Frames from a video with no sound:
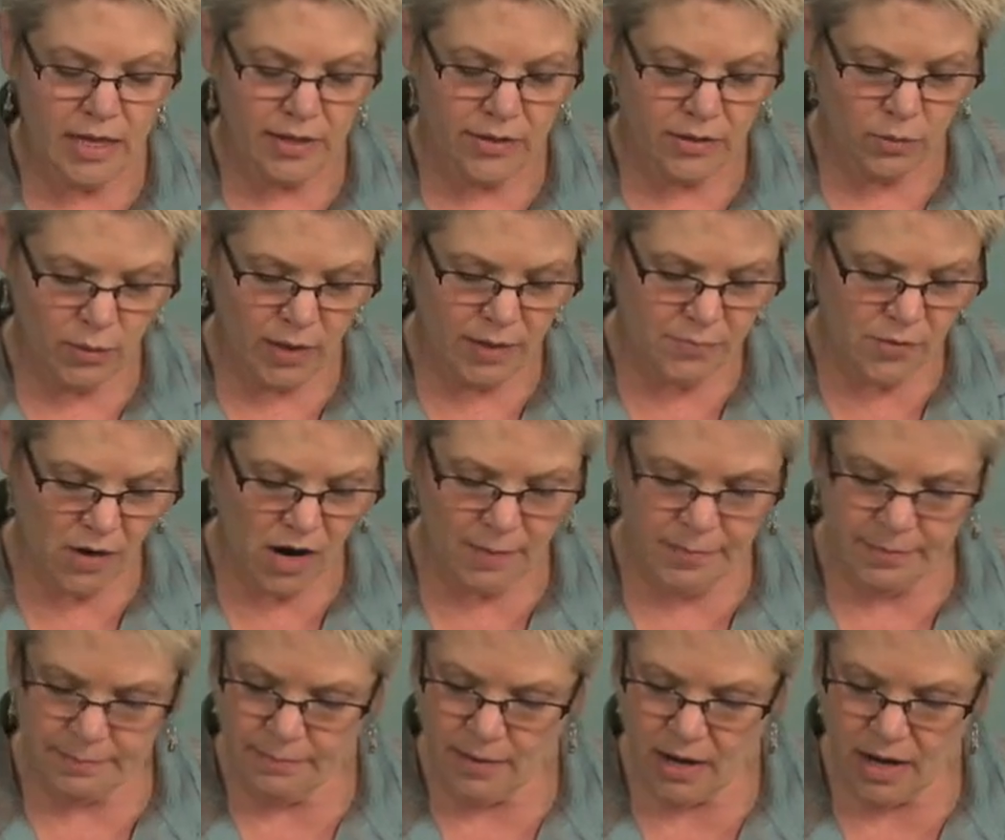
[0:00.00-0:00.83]
The way
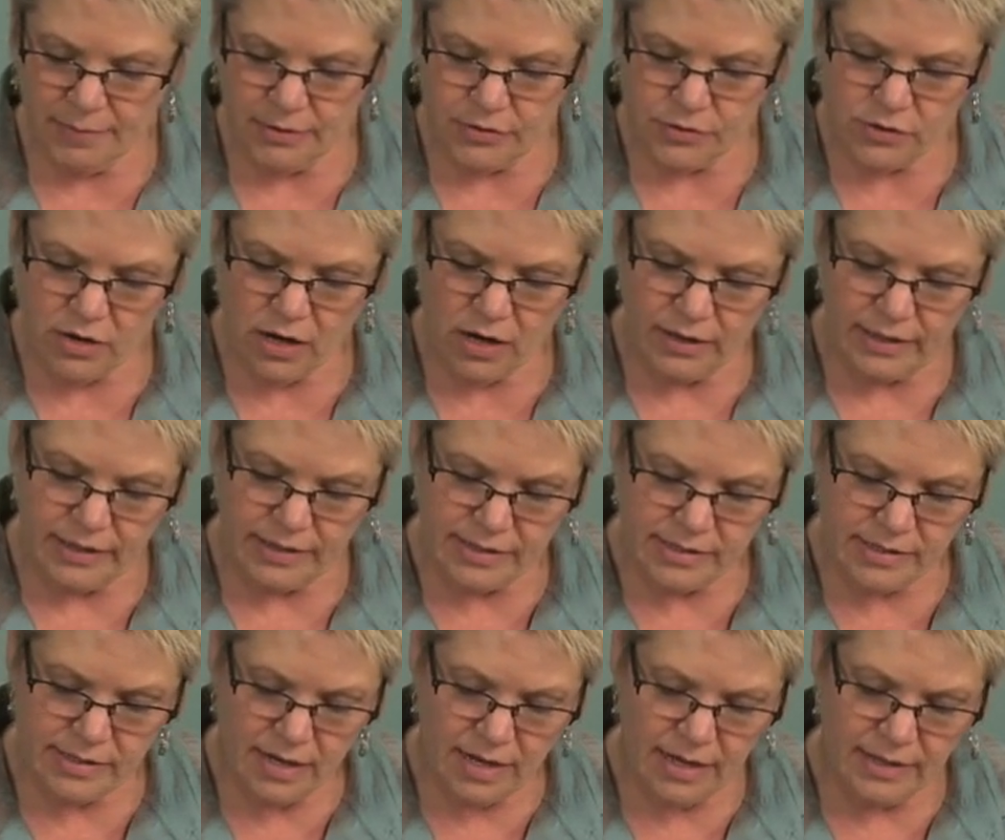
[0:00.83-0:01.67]
bobbin drawing
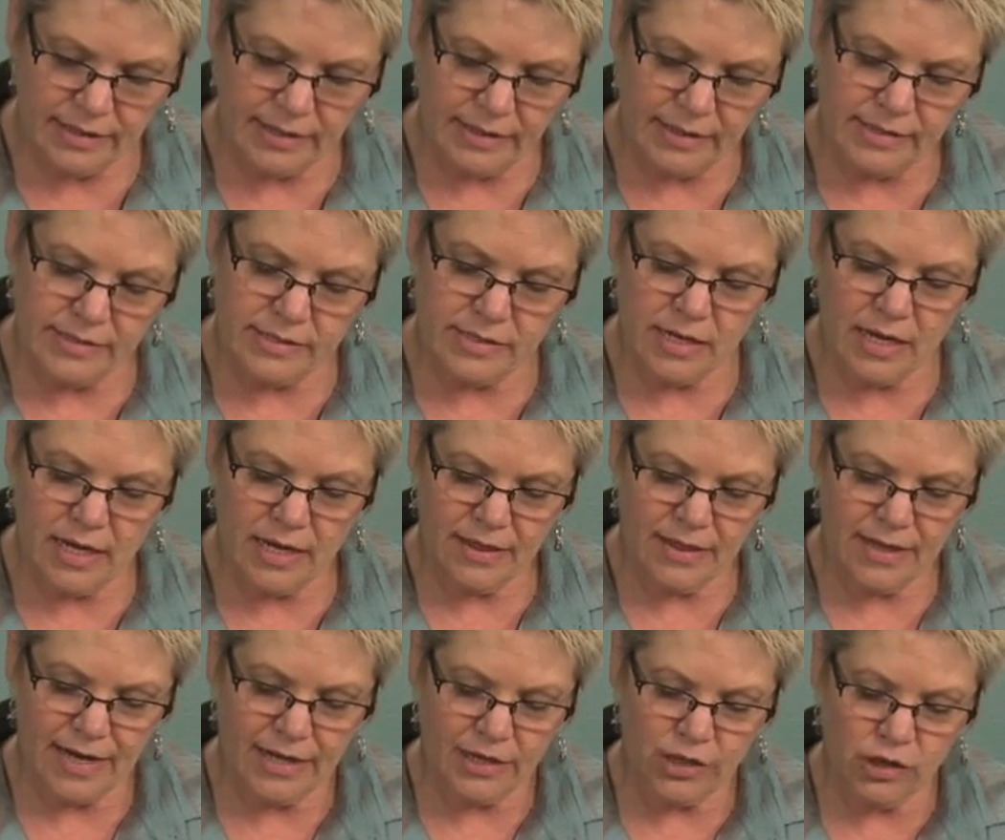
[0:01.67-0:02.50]
is done is
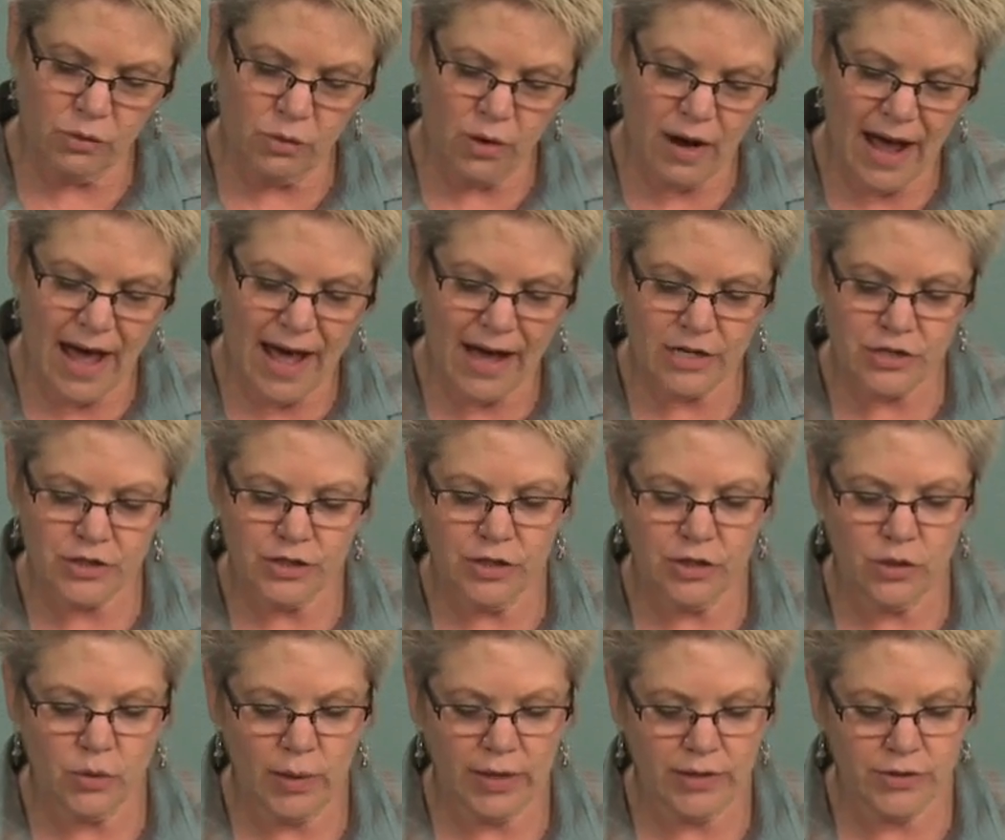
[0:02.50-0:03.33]
that you are
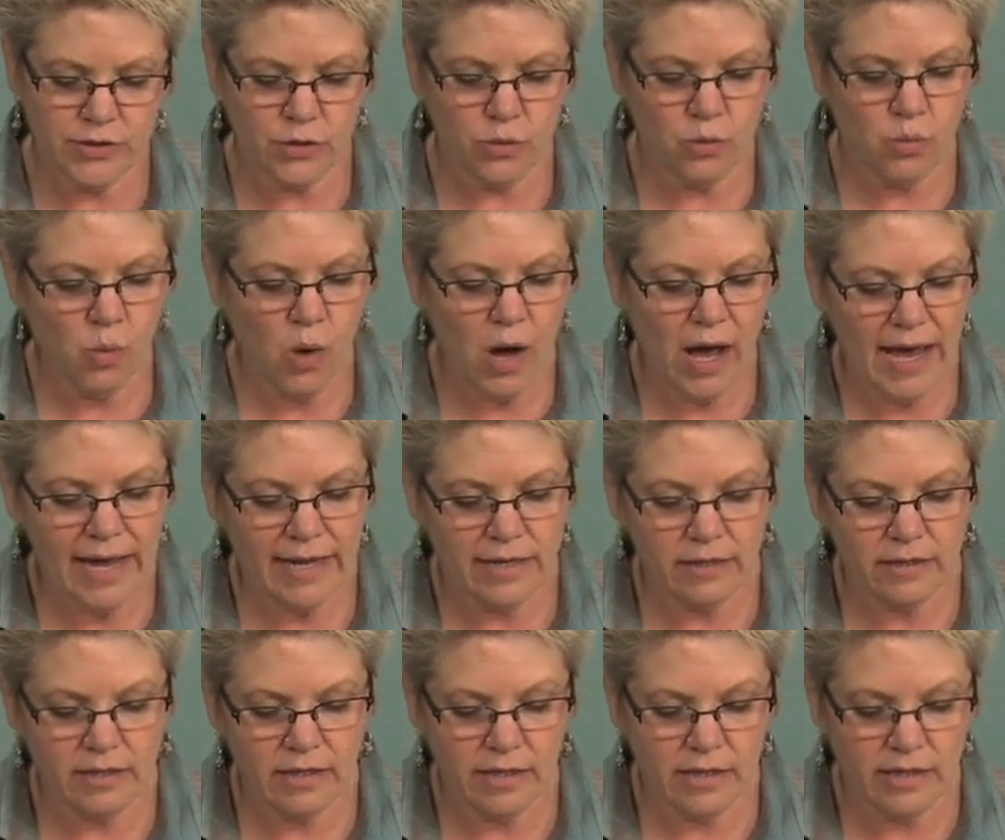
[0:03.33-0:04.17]
actually going to
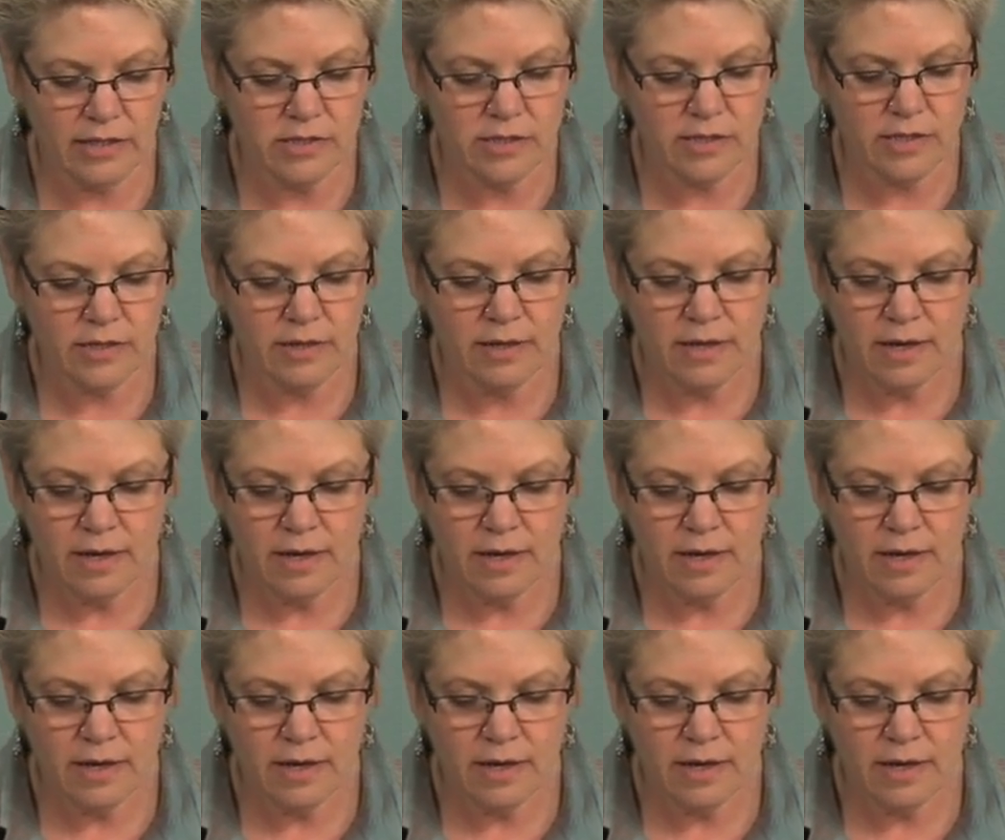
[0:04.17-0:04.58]
wind these